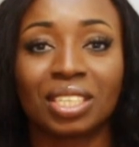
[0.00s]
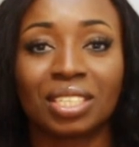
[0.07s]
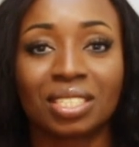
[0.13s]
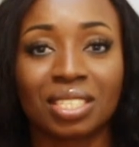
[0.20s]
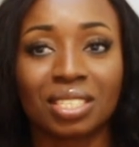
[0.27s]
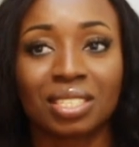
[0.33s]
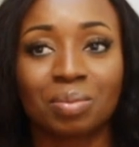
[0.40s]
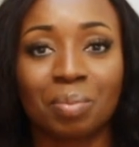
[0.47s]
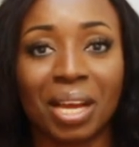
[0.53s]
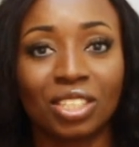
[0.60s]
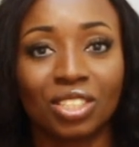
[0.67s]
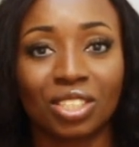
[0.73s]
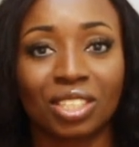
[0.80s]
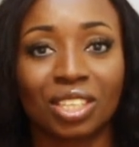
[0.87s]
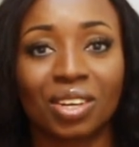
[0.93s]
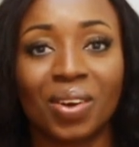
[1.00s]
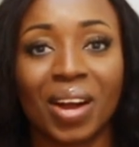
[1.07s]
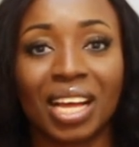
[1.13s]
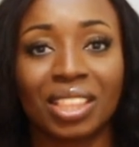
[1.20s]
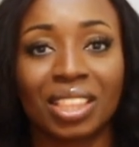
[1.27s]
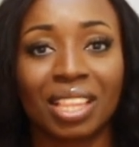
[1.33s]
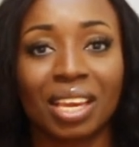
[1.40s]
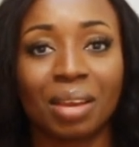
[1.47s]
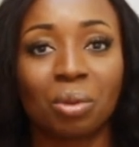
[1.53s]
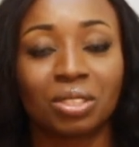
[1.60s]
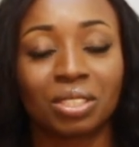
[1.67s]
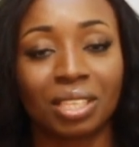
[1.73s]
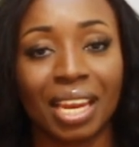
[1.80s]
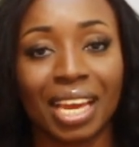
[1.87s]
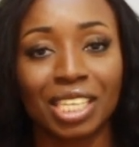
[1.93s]
This is my channel, and then
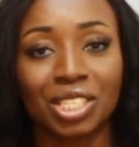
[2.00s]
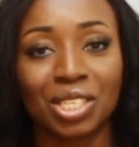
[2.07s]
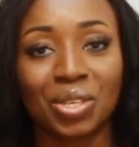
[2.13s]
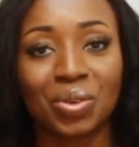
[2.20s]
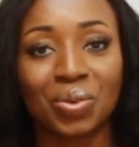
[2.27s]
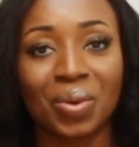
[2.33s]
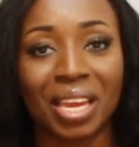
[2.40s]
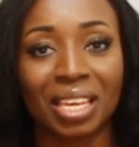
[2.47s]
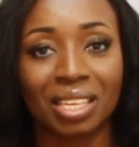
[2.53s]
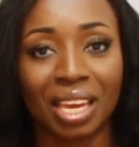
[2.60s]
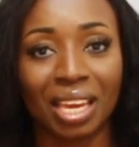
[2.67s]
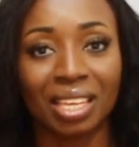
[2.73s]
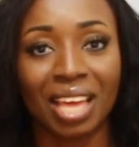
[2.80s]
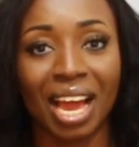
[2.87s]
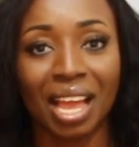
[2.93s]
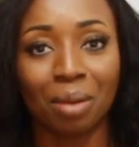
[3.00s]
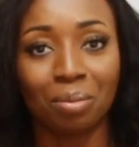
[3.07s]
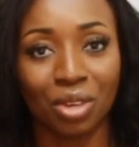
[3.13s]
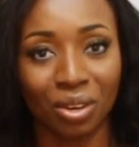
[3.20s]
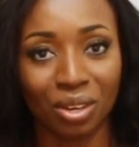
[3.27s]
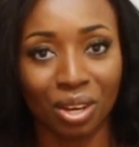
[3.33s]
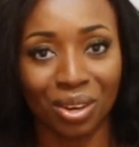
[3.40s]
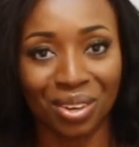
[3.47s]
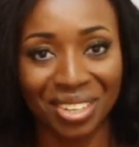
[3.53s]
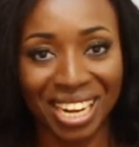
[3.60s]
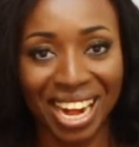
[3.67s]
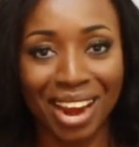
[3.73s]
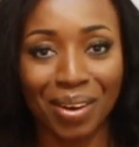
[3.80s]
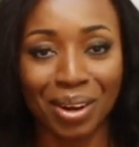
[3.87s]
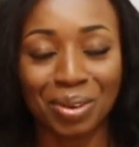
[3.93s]
until I see you again, I am your girl,
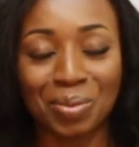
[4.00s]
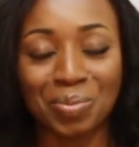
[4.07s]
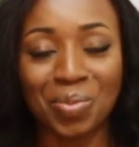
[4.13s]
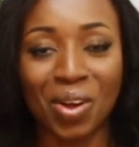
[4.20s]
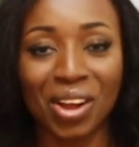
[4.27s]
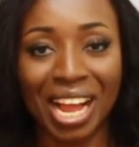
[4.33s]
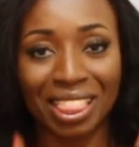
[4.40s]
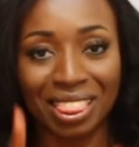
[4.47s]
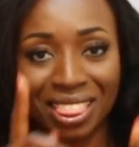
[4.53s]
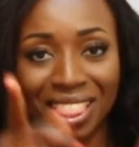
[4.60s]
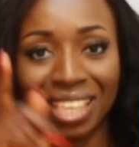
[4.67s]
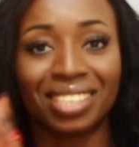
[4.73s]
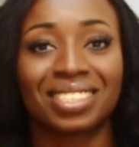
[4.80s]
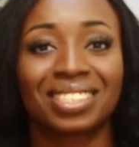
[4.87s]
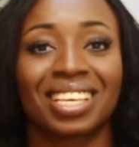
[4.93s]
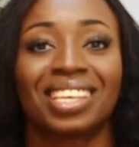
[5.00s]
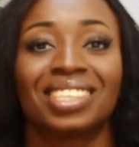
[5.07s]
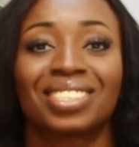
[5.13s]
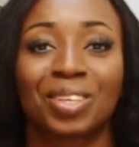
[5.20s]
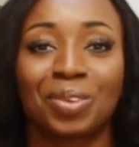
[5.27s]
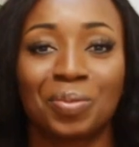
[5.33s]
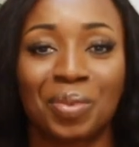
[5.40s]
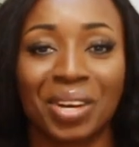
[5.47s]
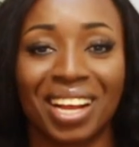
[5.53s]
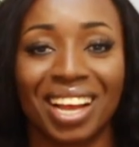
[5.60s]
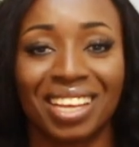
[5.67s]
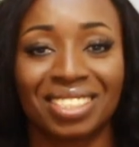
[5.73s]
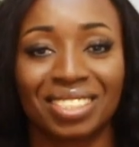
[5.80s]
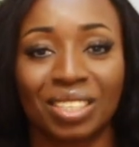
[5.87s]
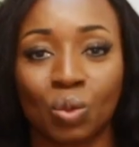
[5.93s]
Clarackronborg, and this is
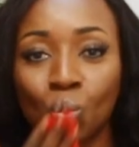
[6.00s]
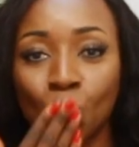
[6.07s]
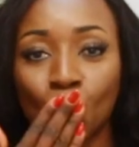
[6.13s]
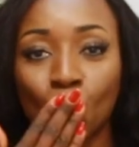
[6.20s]
Kumbakasa.